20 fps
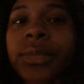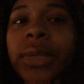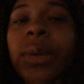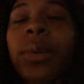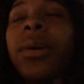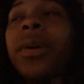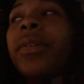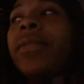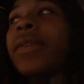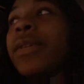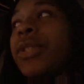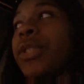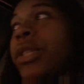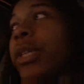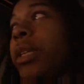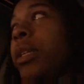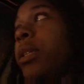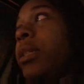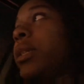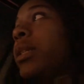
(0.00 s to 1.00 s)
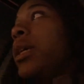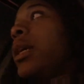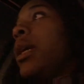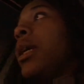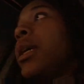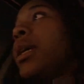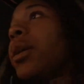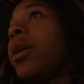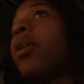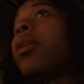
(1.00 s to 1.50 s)
Well, in Virginia,
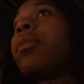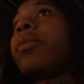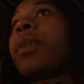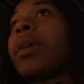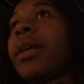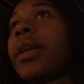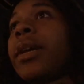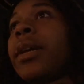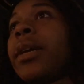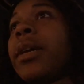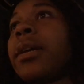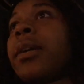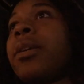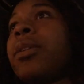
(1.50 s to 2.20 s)
it, over here